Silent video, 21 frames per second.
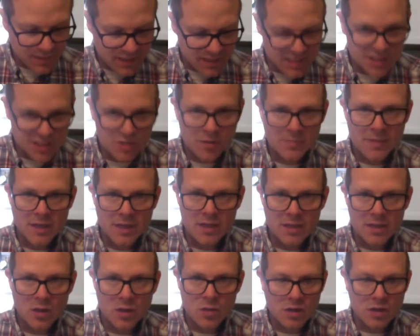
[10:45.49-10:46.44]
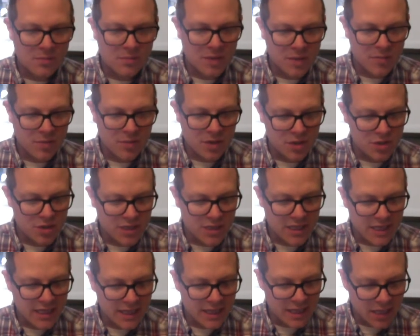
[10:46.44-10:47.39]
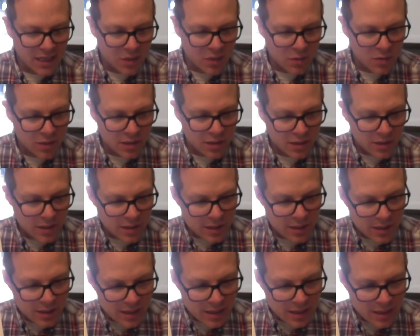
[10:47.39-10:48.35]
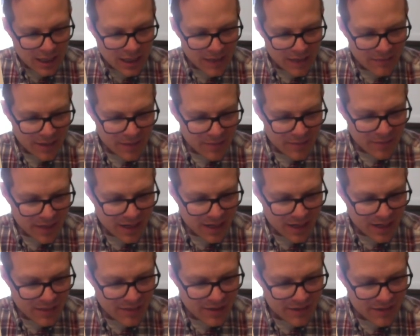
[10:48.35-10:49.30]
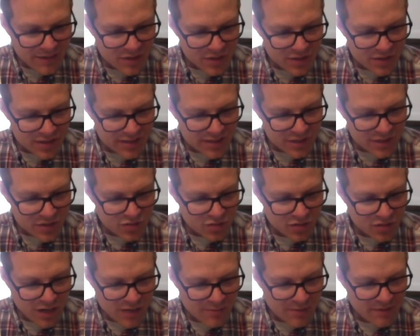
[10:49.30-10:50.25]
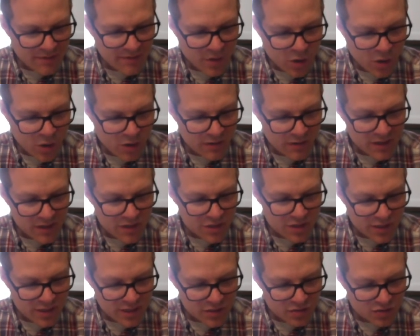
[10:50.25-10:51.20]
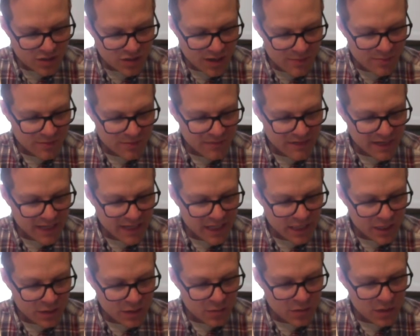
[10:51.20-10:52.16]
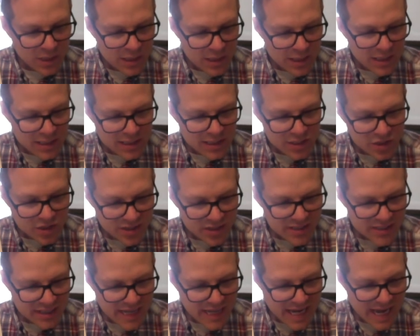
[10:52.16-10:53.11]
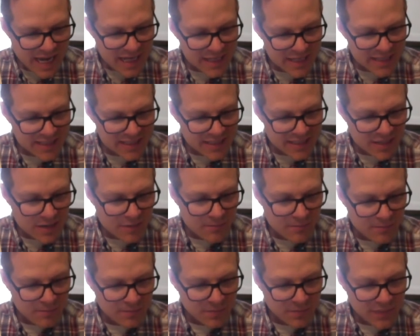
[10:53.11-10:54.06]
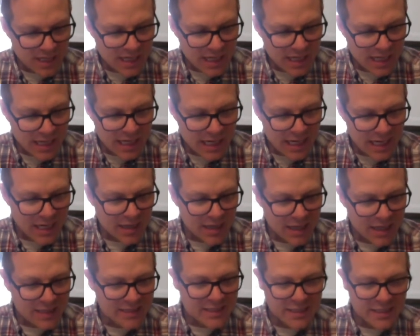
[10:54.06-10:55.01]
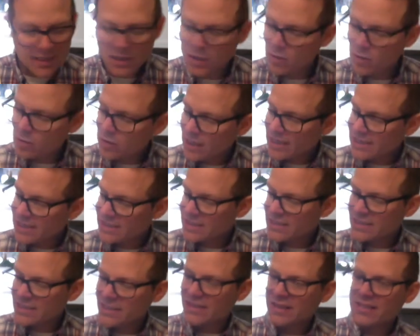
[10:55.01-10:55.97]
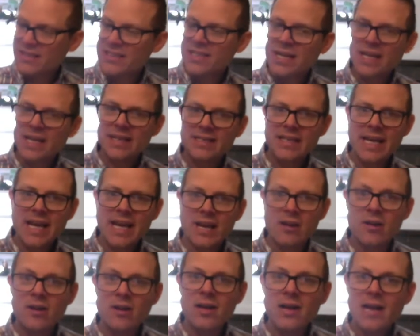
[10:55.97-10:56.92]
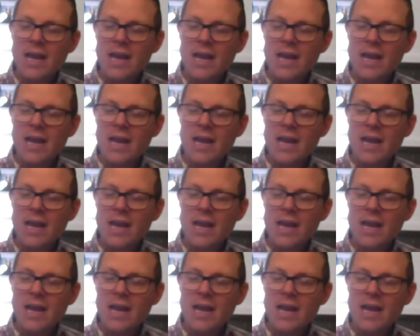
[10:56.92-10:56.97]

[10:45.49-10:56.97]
So I'm gonna load up my brush in yellow. I might pick up even just a drop of orange and a drop of yellow, just to add some highlights and lowlights into this guy's hair.